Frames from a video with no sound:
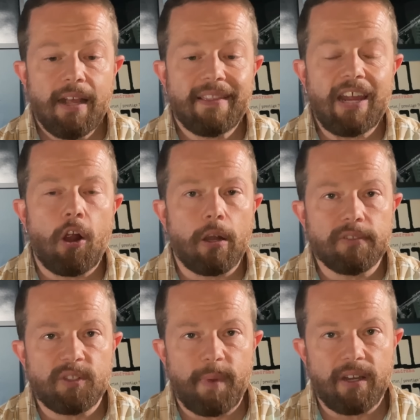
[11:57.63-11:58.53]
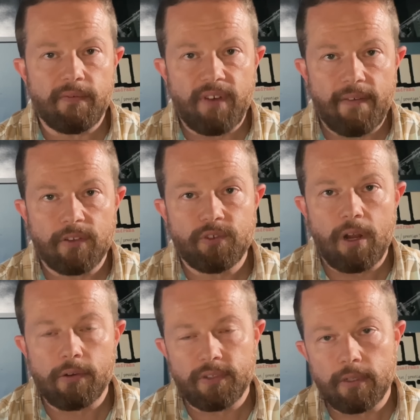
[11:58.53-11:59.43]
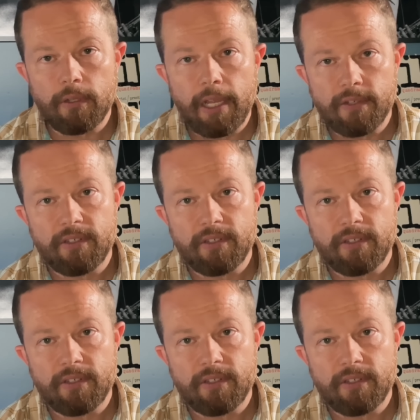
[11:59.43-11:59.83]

They aren't spending $500 on the latest